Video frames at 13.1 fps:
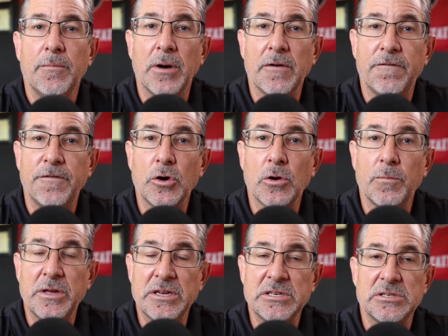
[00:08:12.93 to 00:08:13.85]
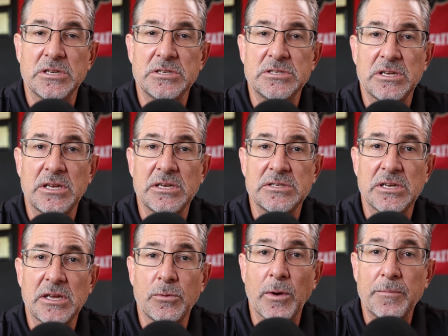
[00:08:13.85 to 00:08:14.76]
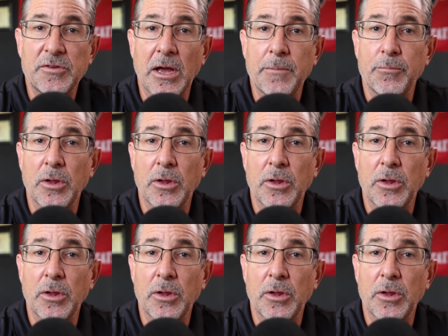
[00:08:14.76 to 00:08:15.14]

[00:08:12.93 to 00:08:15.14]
but PhotoBiz is a website